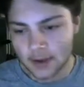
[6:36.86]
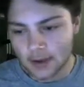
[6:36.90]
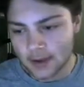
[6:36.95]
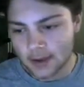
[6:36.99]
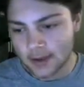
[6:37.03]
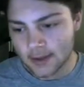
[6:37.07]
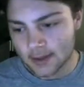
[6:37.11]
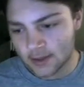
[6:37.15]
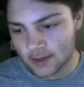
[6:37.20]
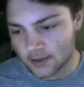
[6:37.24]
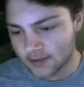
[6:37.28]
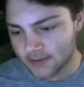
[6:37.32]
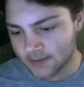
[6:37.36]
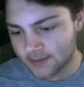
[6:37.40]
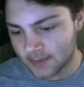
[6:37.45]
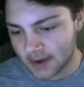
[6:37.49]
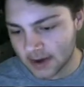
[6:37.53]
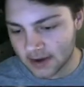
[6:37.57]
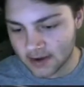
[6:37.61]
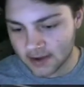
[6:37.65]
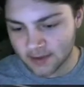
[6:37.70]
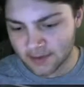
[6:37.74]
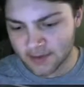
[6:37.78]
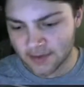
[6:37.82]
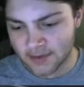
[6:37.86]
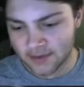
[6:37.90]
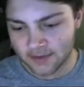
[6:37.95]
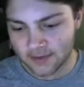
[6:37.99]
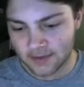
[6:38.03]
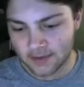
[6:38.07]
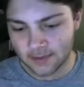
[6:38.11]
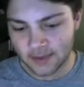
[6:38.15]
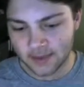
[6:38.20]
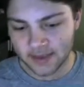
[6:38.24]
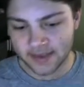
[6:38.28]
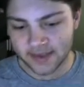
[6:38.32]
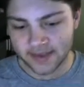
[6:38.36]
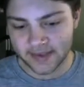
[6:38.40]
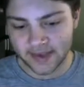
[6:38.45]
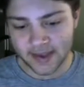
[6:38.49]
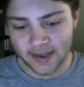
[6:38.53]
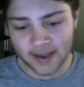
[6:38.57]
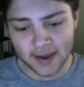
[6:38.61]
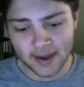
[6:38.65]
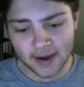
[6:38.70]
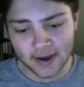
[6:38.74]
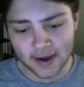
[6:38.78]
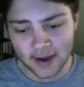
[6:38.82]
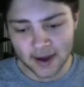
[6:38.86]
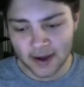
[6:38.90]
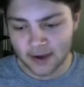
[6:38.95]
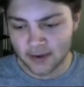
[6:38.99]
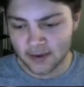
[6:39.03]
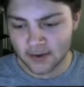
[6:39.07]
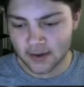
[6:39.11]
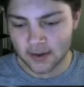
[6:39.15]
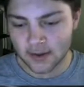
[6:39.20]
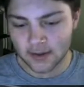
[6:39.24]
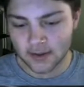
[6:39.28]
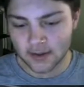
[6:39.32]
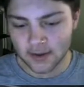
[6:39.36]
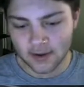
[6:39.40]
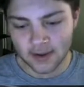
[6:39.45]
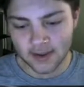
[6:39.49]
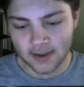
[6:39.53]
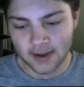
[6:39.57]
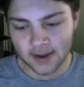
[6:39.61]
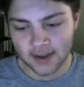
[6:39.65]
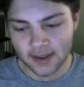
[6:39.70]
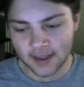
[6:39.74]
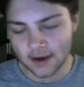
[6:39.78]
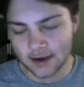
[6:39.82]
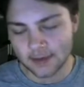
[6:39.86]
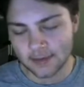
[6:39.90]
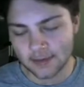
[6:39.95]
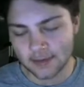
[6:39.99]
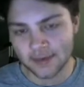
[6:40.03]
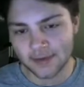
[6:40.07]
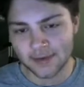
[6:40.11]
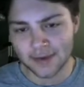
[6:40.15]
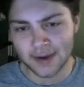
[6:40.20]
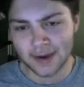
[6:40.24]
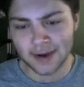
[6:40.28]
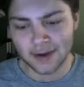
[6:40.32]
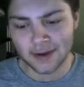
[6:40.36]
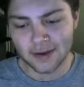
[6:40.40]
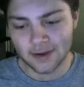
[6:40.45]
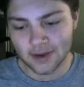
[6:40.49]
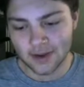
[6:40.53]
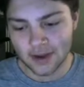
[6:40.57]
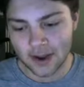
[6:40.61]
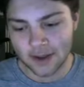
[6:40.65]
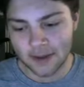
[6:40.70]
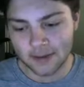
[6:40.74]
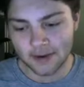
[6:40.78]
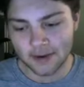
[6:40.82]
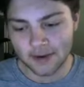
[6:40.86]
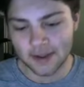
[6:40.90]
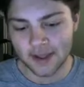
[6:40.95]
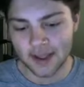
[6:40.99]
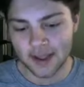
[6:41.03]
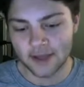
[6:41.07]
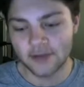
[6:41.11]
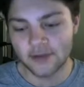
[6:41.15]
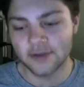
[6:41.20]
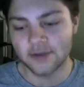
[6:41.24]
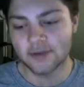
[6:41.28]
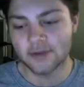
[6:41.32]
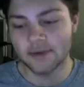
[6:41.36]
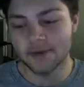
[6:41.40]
Just barely missed it with the PCI. I know it looks like a terrible swing chopper to the catcher, but